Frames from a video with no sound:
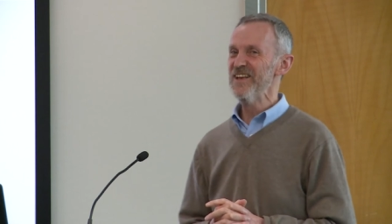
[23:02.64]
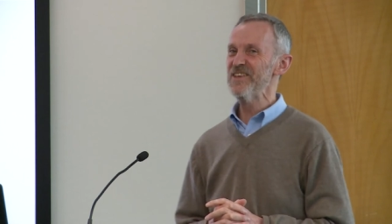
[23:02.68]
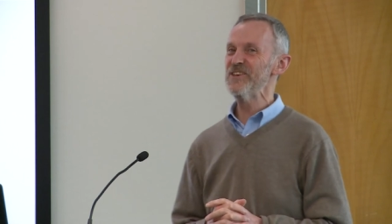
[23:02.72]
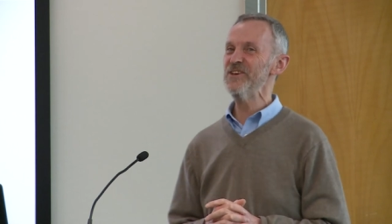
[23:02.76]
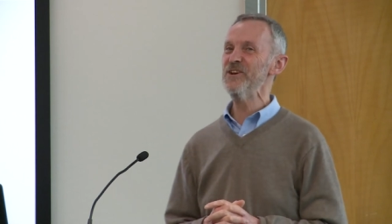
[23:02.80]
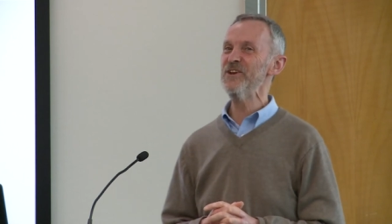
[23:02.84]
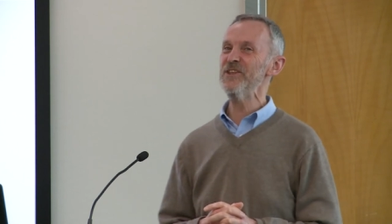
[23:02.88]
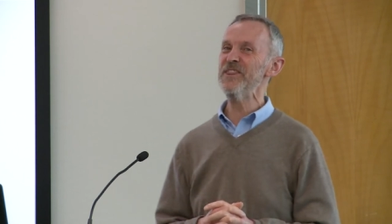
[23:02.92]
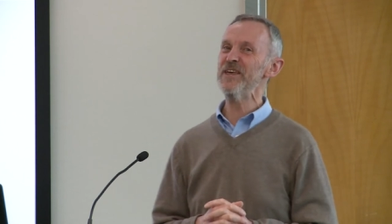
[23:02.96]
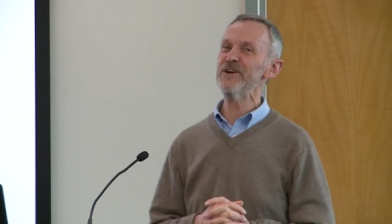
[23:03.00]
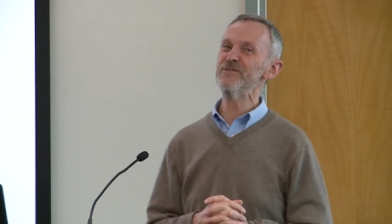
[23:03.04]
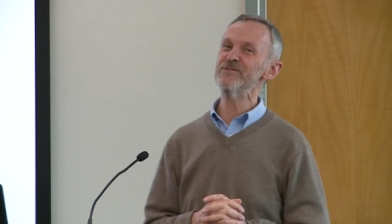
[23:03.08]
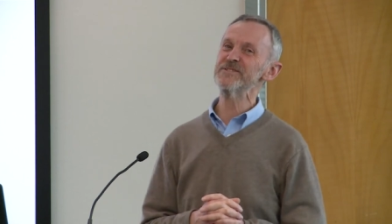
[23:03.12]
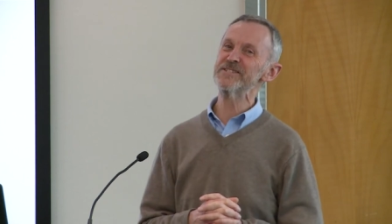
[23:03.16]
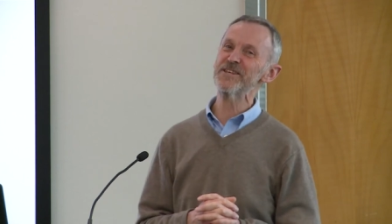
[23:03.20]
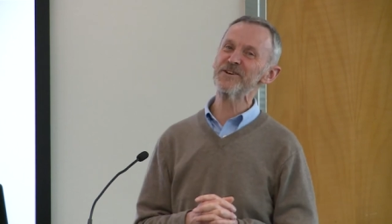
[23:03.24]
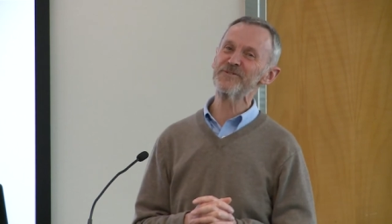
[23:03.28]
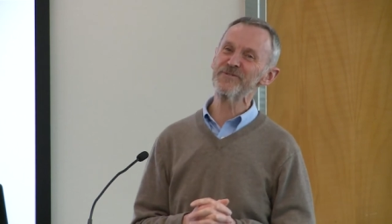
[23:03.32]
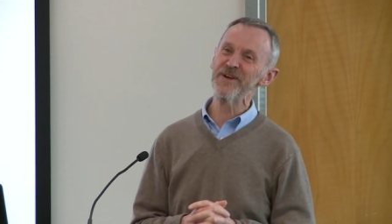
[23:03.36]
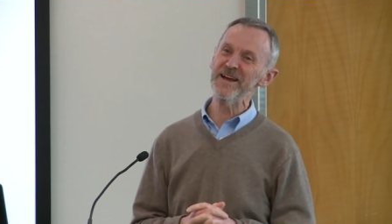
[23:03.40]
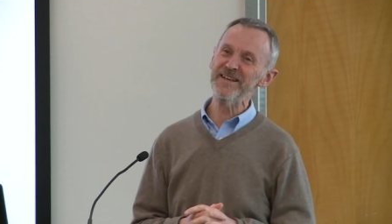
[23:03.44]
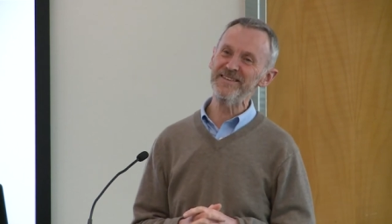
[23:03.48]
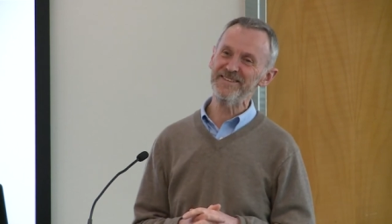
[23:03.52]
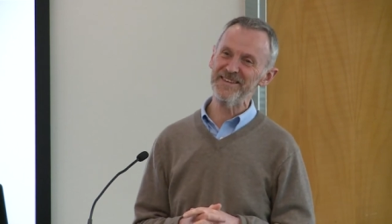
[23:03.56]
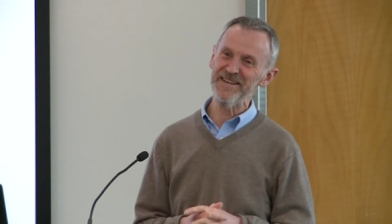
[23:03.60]
You know, that was the
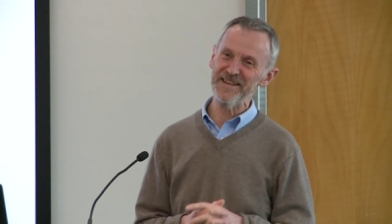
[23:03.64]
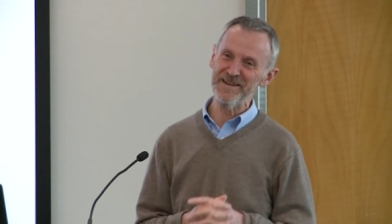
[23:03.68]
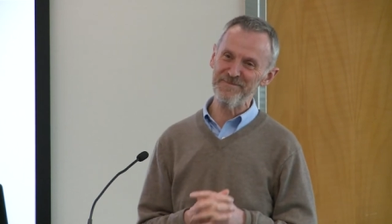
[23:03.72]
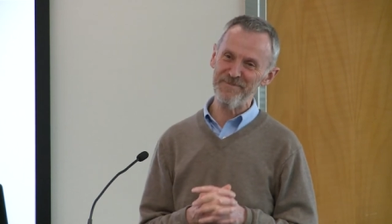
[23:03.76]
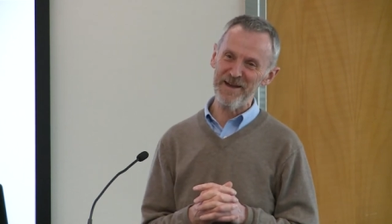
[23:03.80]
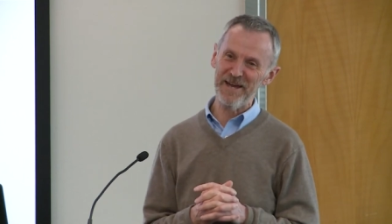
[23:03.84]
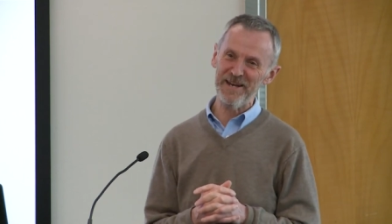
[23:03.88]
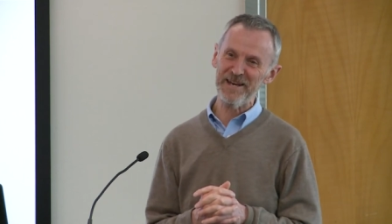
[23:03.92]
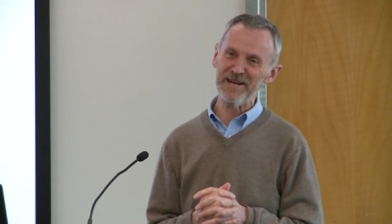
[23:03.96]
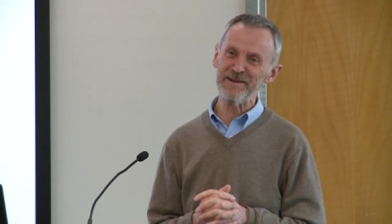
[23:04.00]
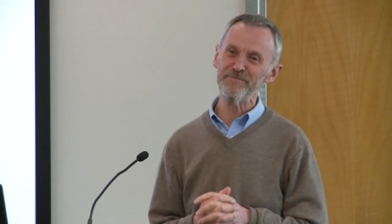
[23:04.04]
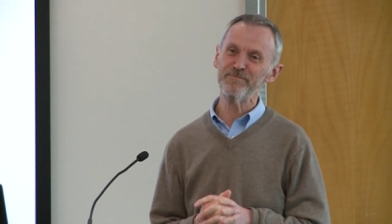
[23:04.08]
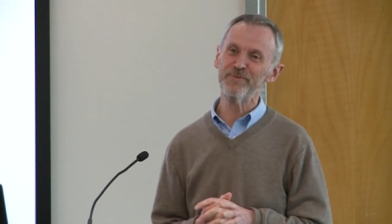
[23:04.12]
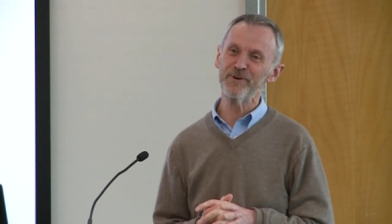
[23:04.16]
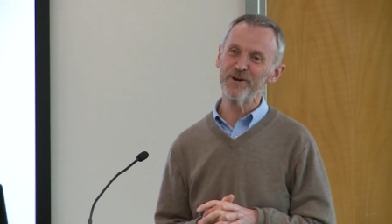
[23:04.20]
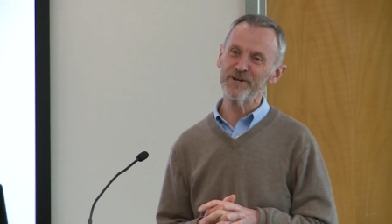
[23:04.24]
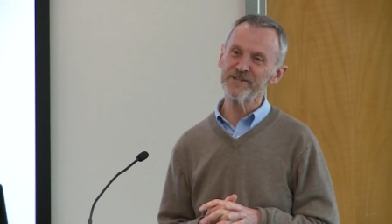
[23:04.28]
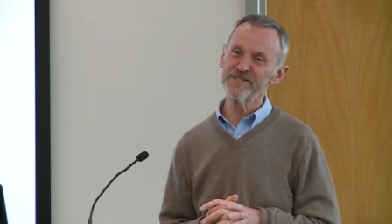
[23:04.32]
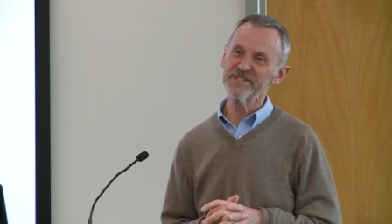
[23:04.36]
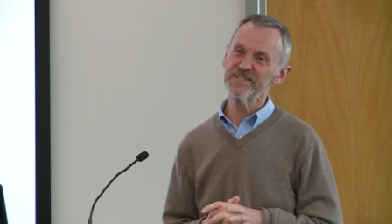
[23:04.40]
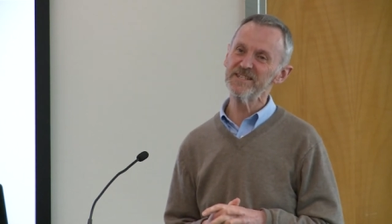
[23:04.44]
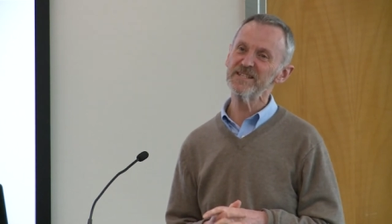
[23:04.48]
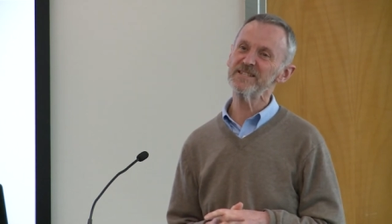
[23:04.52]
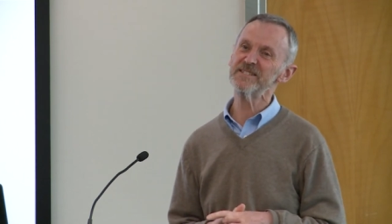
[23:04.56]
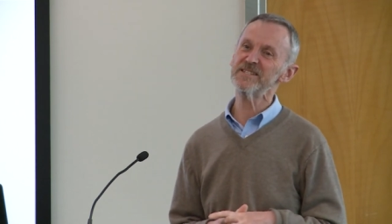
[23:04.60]
great thing about our
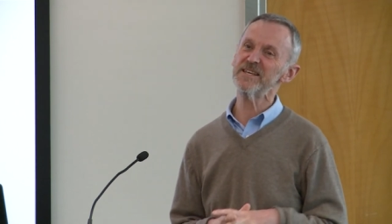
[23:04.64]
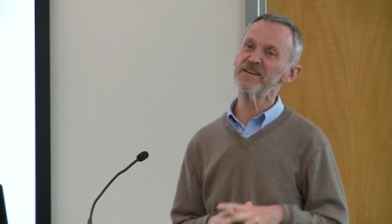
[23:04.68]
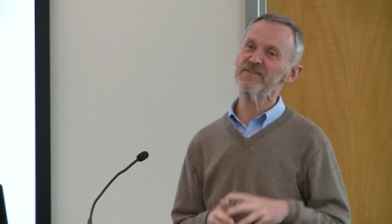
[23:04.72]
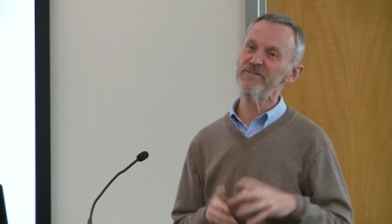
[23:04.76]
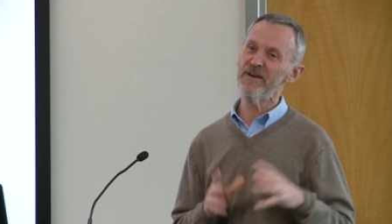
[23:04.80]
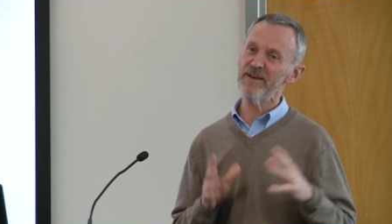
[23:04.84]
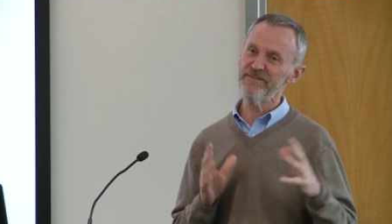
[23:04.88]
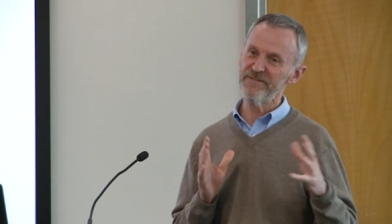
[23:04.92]
process of